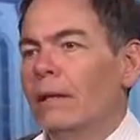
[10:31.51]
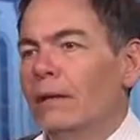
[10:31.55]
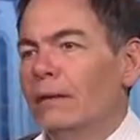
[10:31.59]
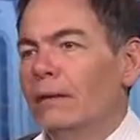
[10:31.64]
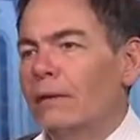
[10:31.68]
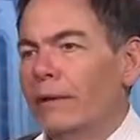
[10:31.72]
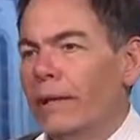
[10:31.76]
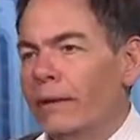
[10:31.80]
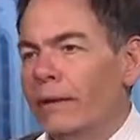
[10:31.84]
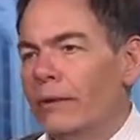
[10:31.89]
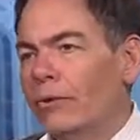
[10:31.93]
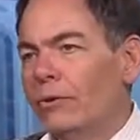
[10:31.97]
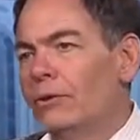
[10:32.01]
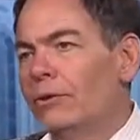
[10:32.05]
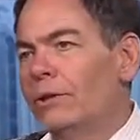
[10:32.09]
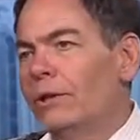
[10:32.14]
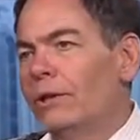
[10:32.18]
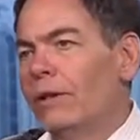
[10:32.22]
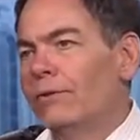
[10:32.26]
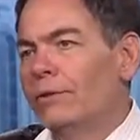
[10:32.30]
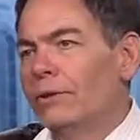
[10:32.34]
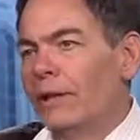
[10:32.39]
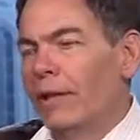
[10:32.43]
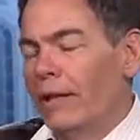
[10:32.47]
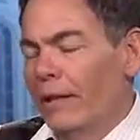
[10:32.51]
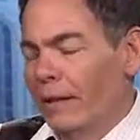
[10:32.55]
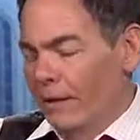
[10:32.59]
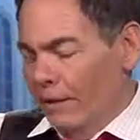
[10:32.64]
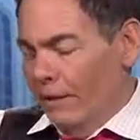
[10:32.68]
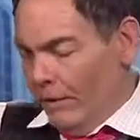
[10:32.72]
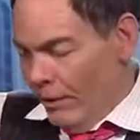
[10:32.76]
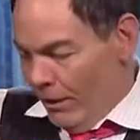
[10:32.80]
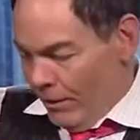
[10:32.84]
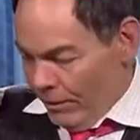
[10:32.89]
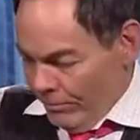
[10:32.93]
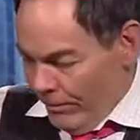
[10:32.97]
It's like Khrushchev
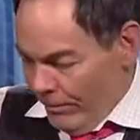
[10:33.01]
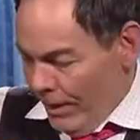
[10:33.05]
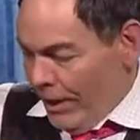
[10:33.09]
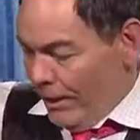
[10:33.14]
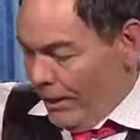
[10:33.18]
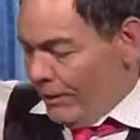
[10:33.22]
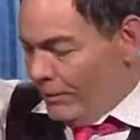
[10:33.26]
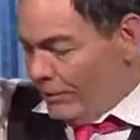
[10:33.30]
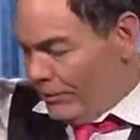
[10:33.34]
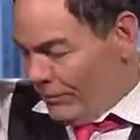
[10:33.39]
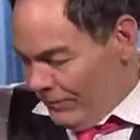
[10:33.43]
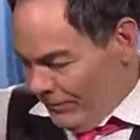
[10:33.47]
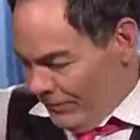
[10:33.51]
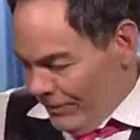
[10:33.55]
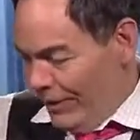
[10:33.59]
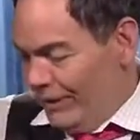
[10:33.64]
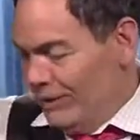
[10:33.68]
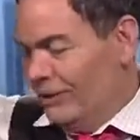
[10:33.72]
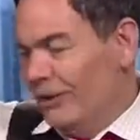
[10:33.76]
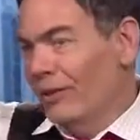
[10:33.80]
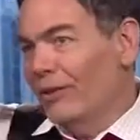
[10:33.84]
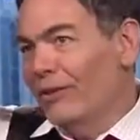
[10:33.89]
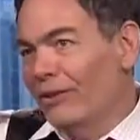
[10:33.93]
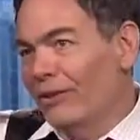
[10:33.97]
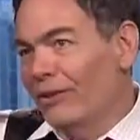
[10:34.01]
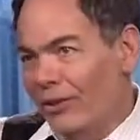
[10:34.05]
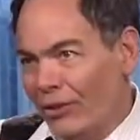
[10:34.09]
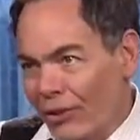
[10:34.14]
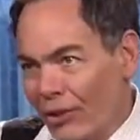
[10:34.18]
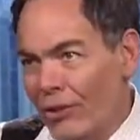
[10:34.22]
saying, "You must visit